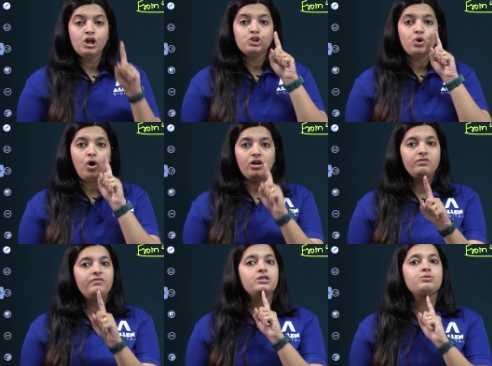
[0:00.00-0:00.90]
So
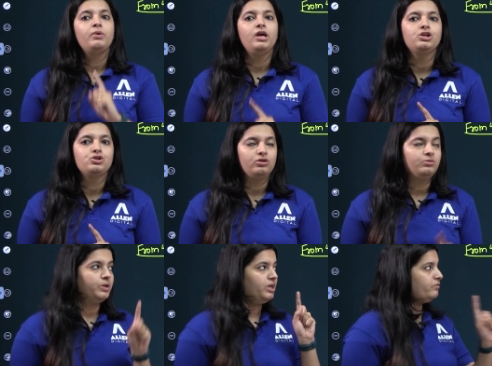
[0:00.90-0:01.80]
always make sure
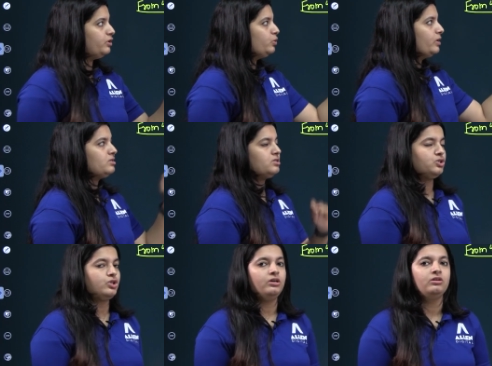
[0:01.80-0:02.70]
whenever you get
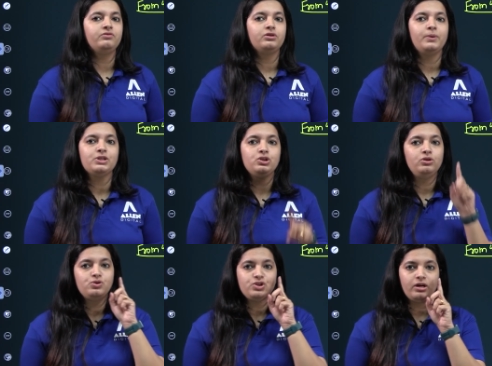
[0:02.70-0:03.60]
such kind of a question,
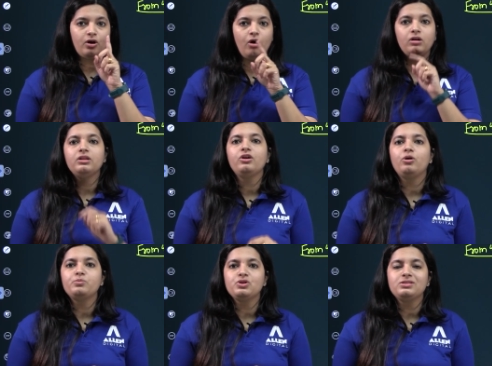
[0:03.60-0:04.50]
you check all the
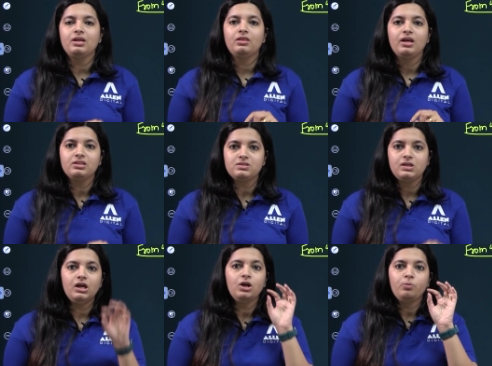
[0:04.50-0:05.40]
options and then
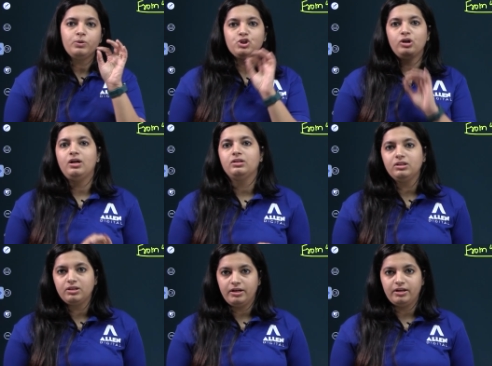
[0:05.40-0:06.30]
see which all are
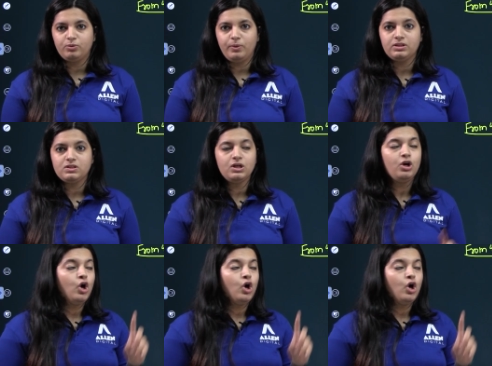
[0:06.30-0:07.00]
the correct ones.